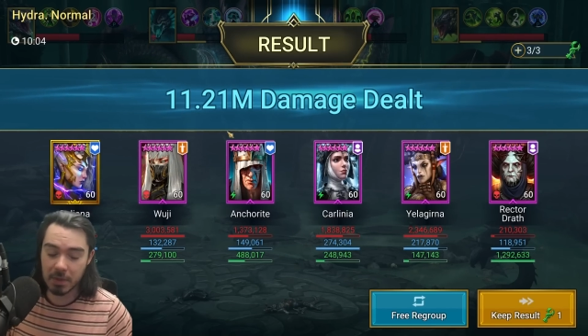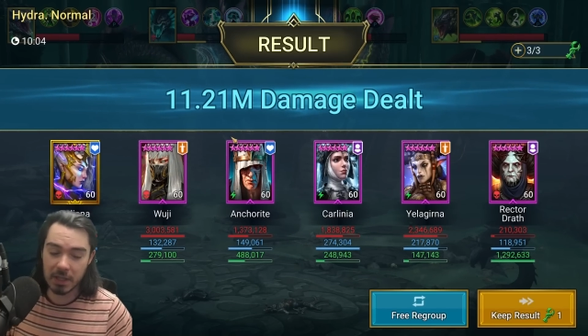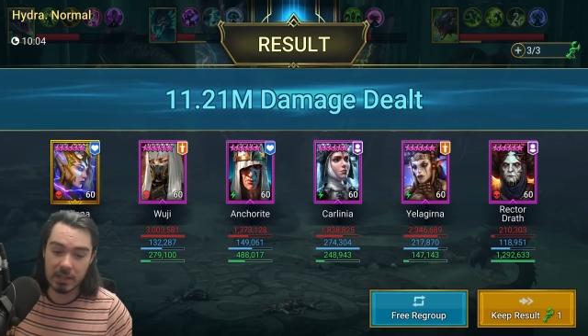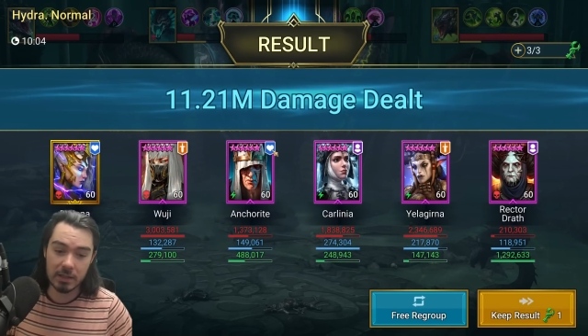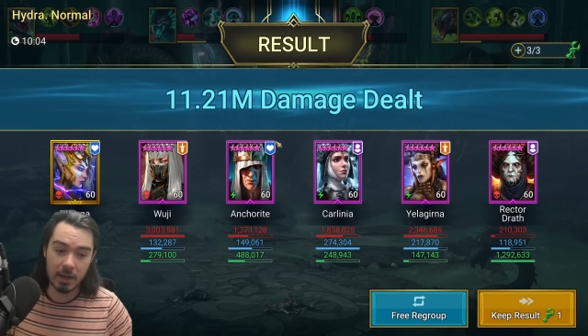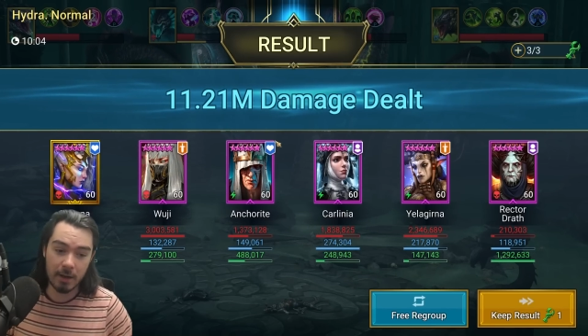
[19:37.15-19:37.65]

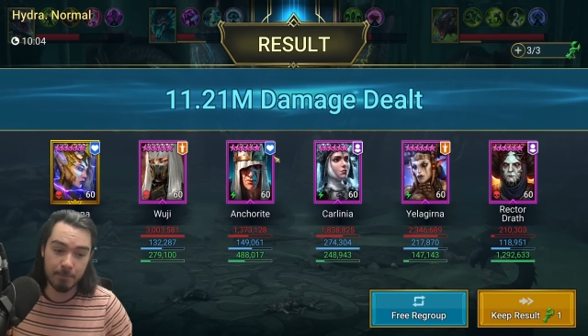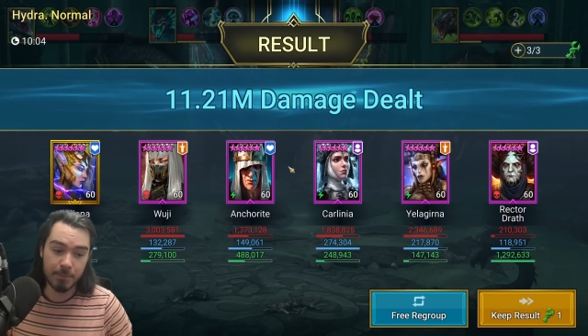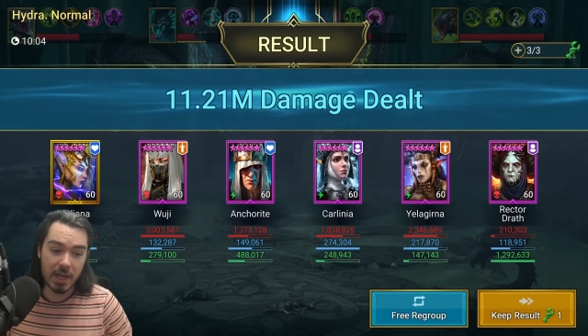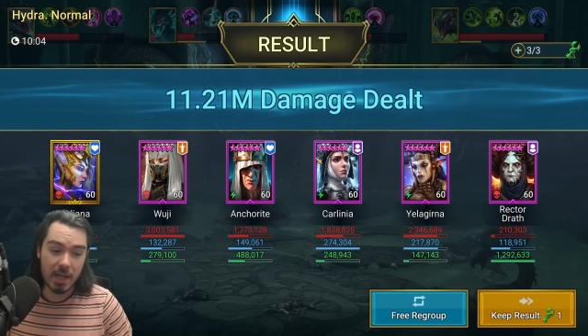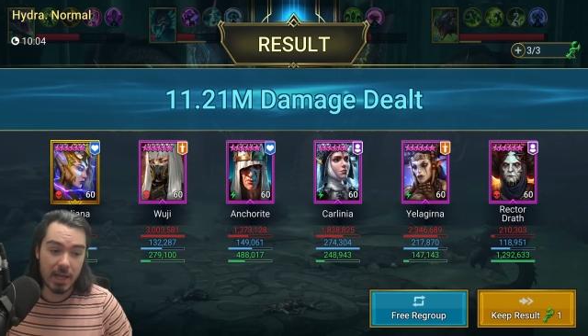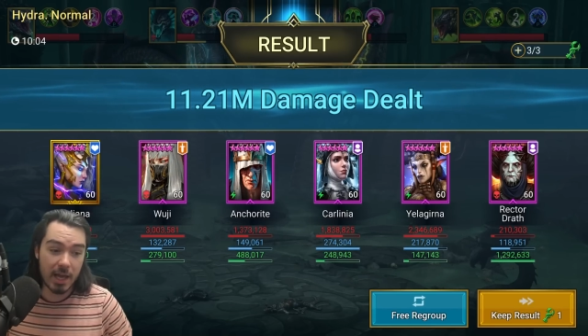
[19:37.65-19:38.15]
But um,
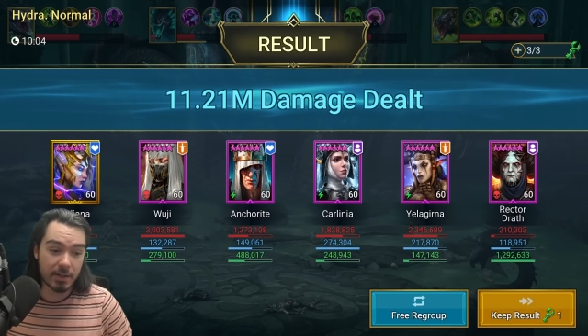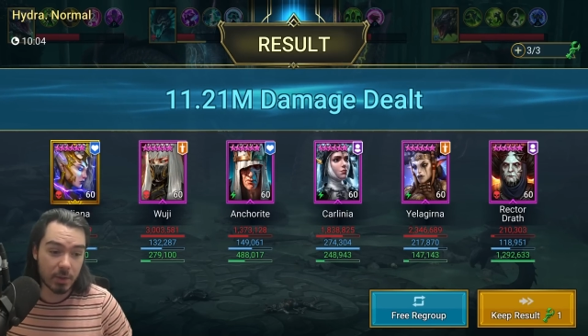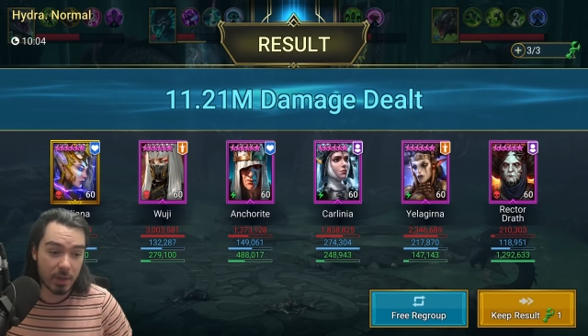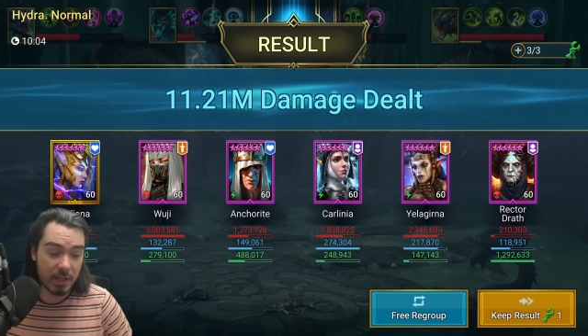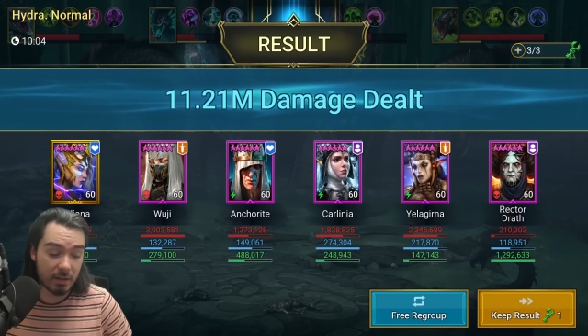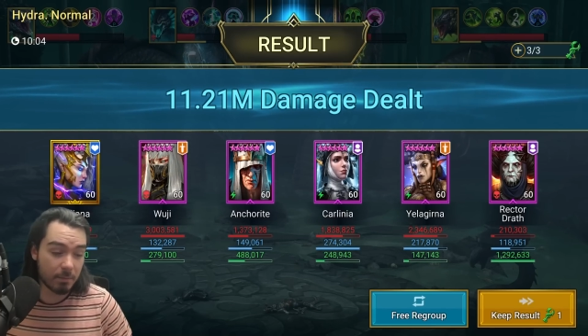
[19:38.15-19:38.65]
yeah, so
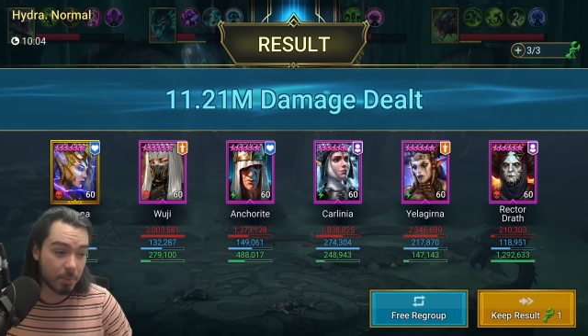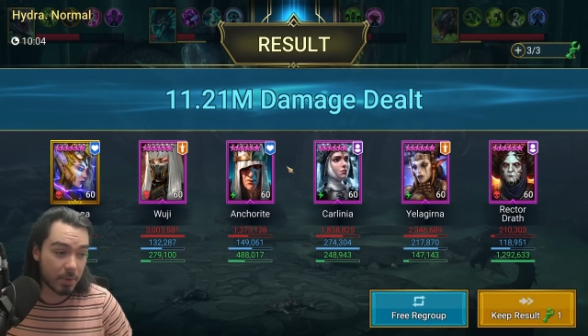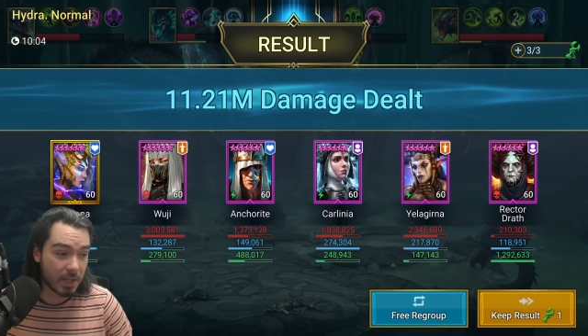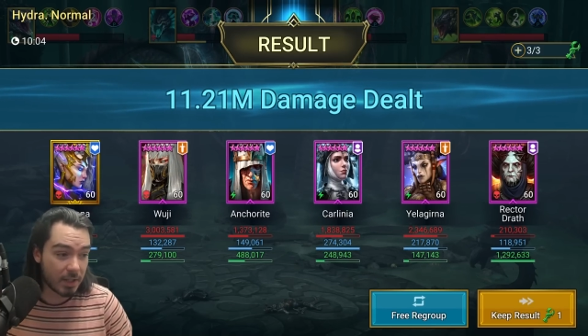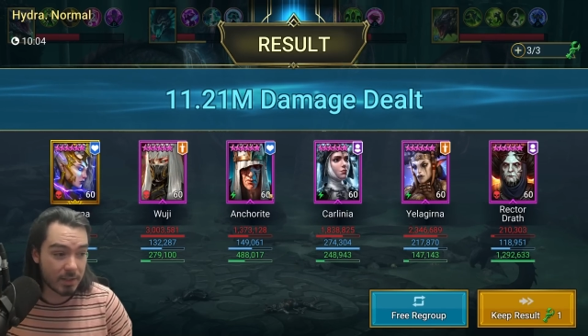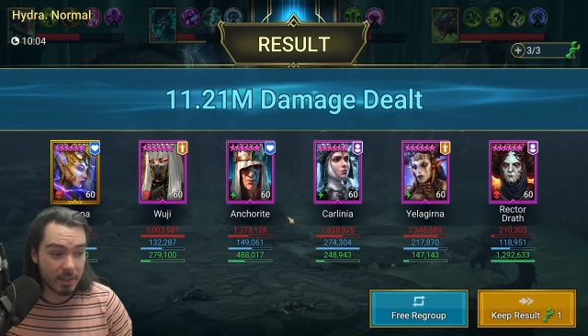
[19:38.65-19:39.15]
I think
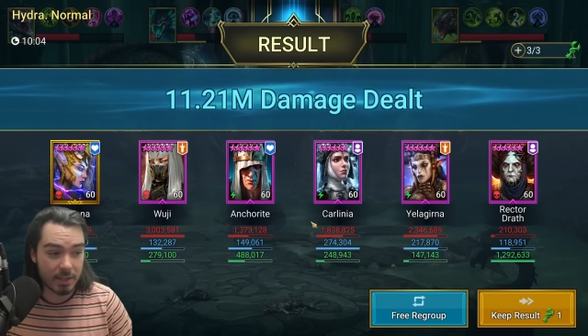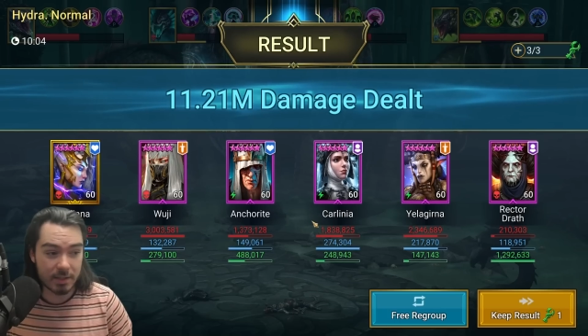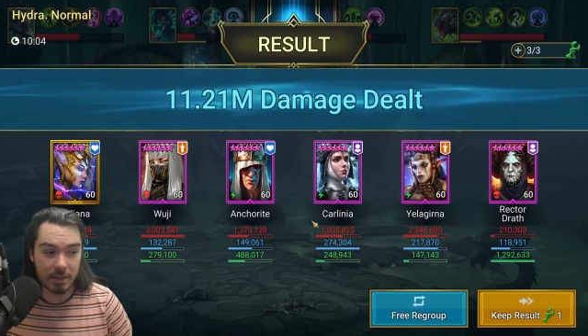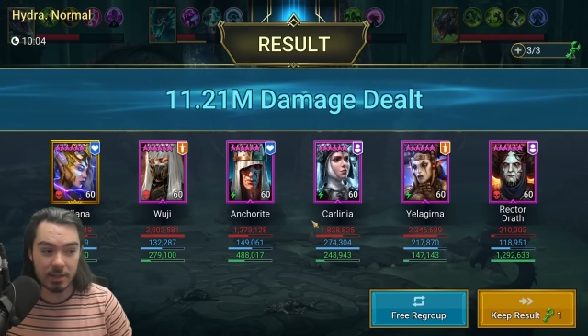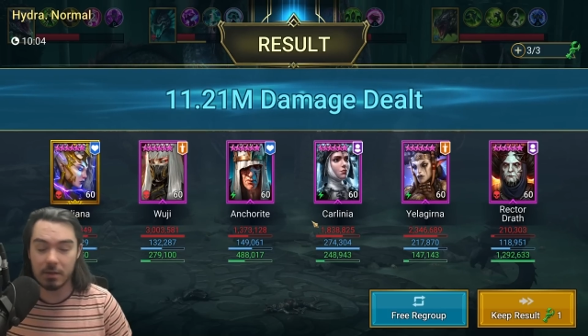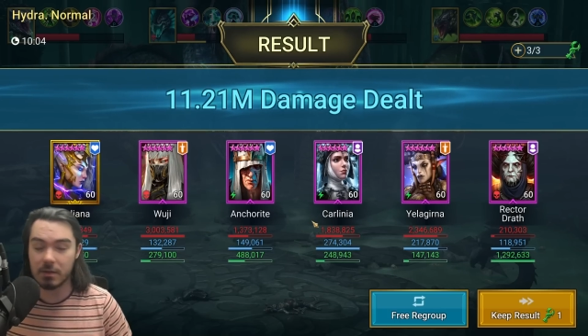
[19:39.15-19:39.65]
pretty
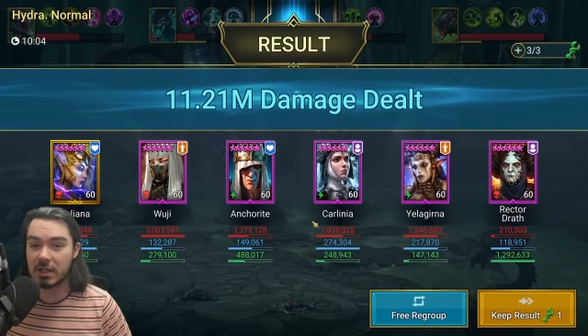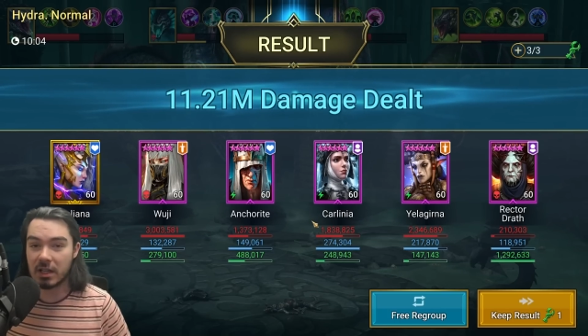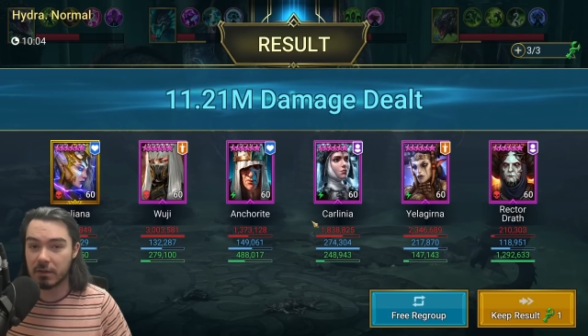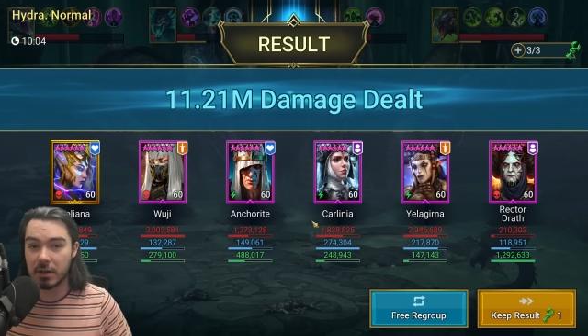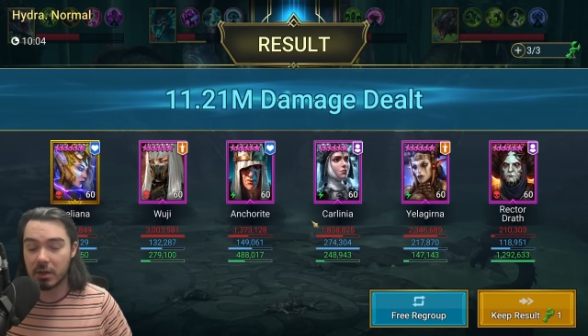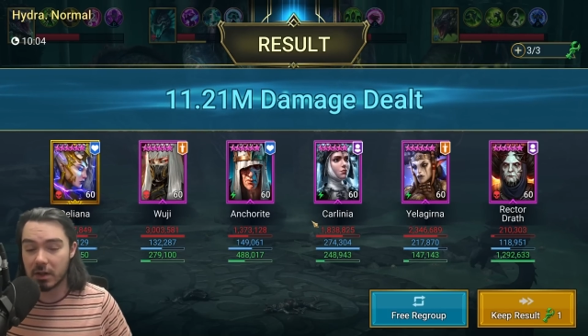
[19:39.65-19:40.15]
consistent. You've seen
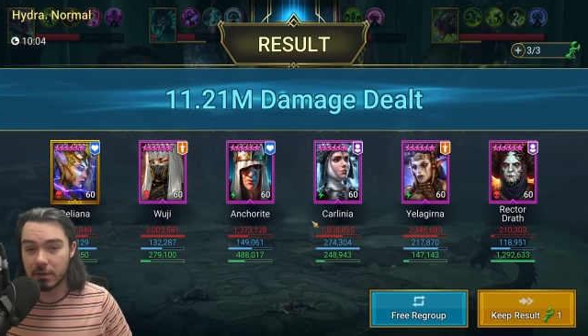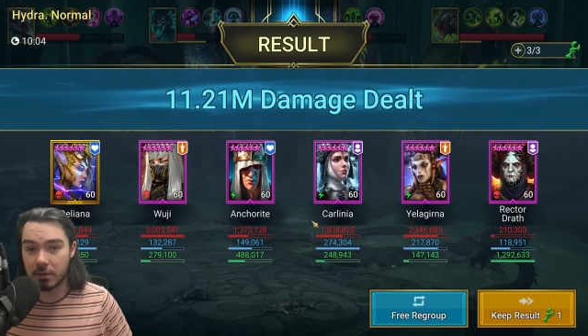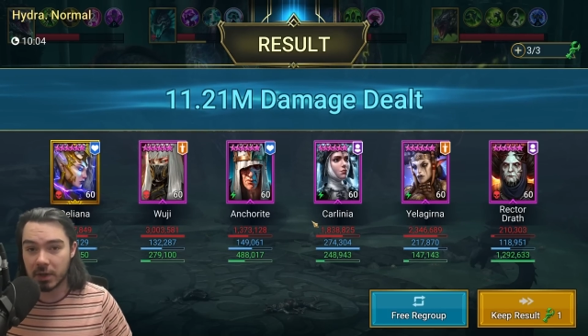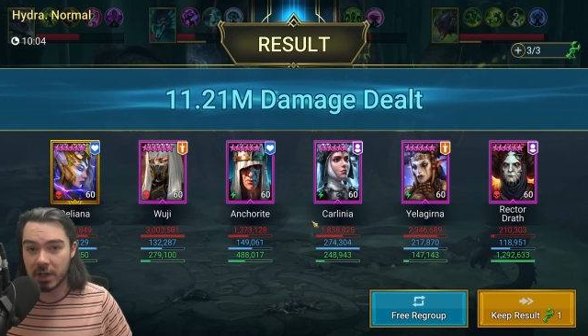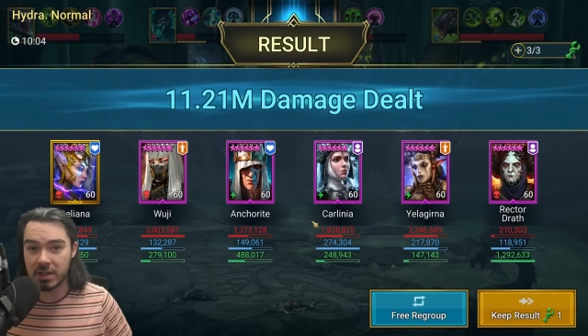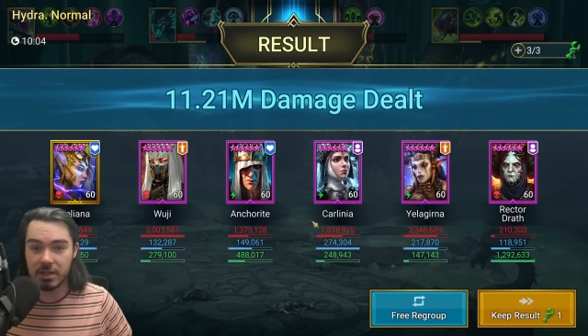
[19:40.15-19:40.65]
a few
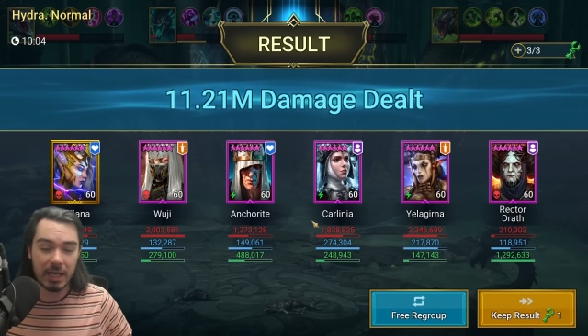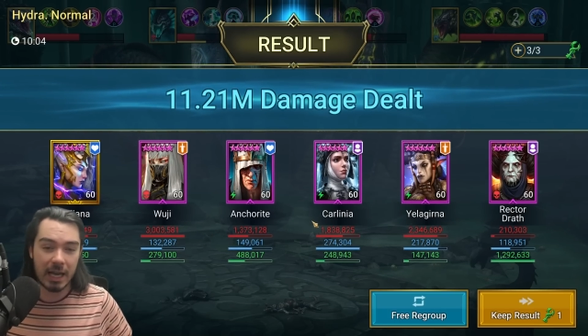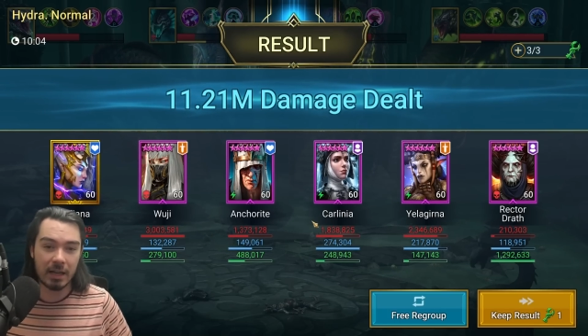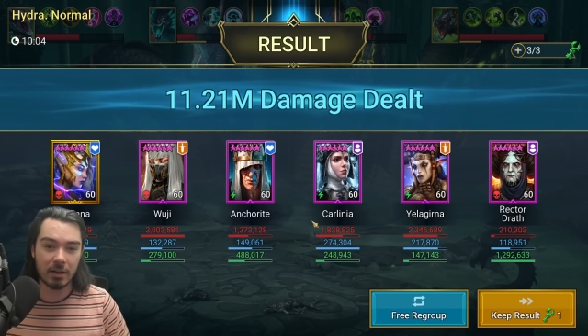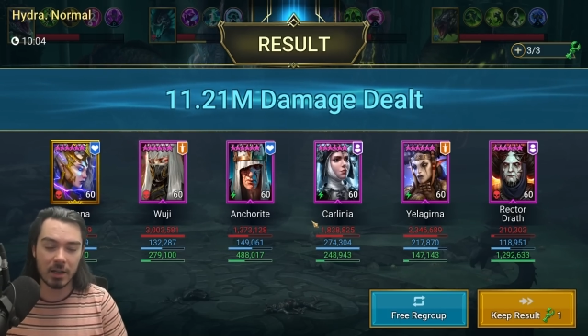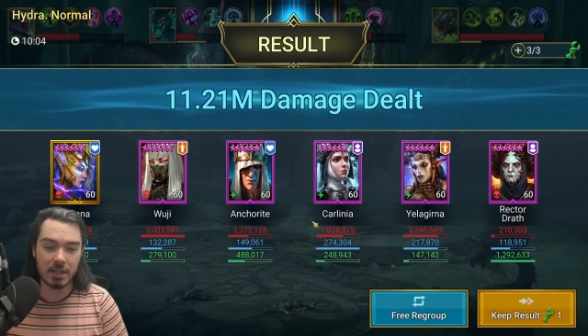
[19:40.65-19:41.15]
different runs, you
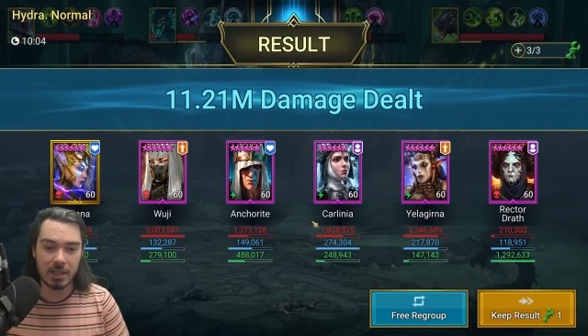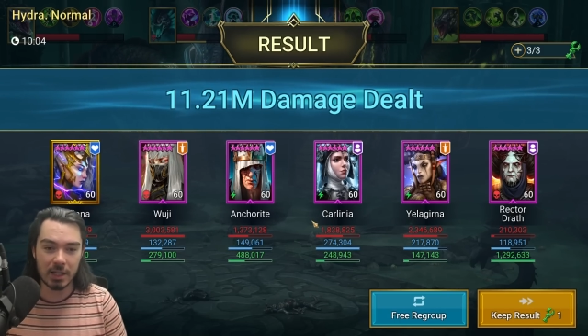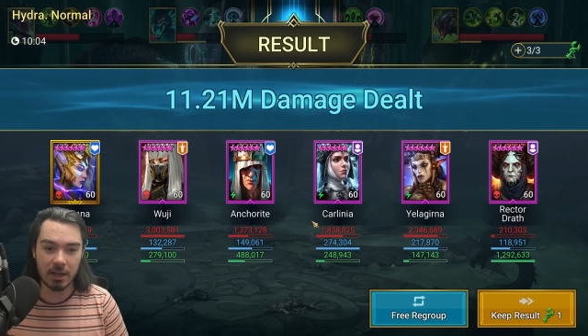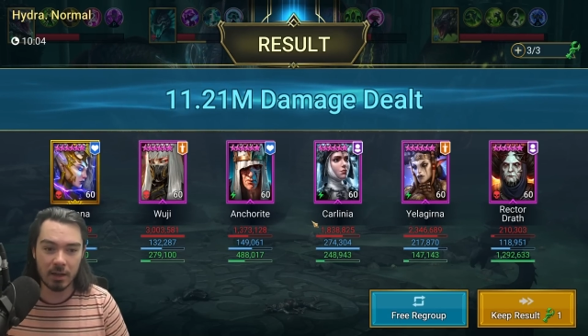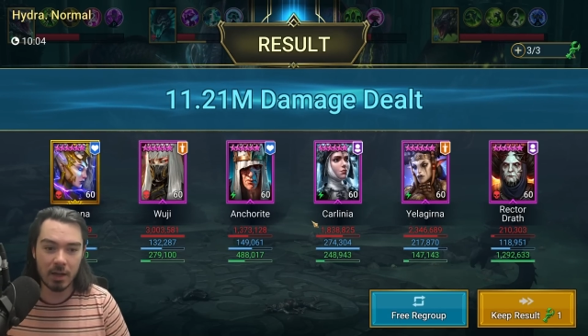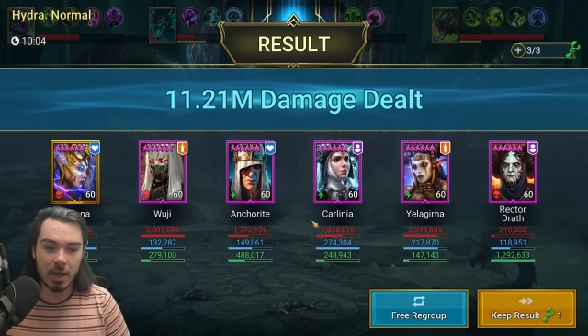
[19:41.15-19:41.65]
get an idea.